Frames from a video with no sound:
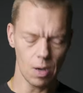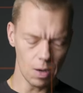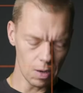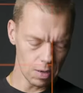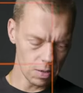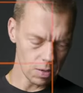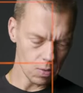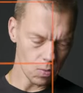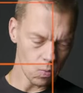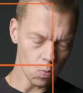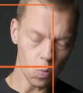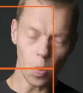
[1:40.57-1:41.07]

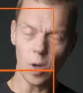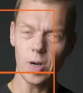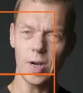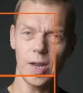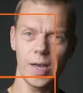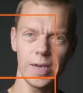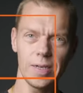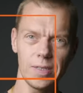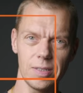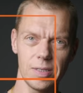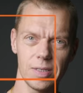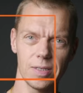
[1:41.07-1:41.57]
On one
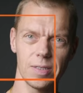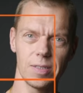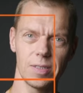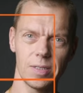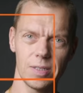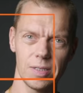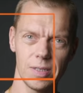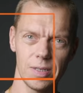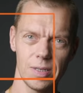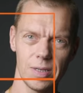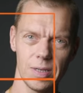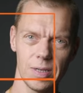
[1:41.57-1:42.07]

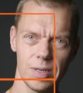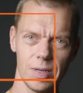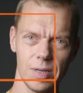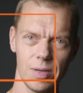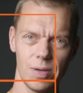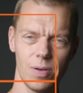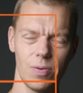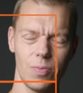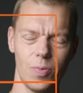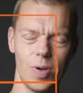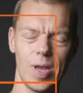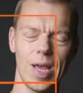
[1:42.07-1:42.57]
axis,
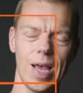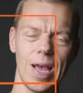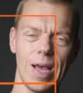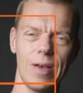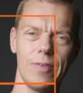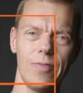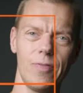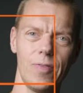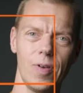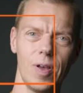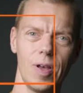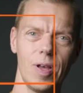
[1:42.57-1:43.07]
we
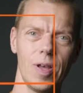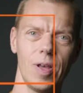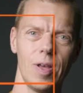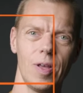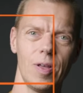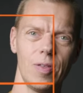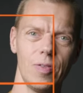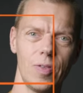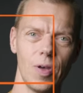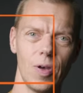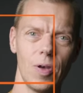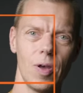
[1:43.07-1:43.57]
have
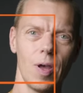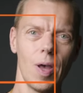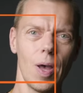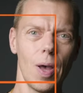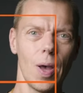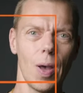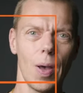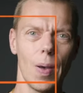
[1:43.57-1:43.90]
the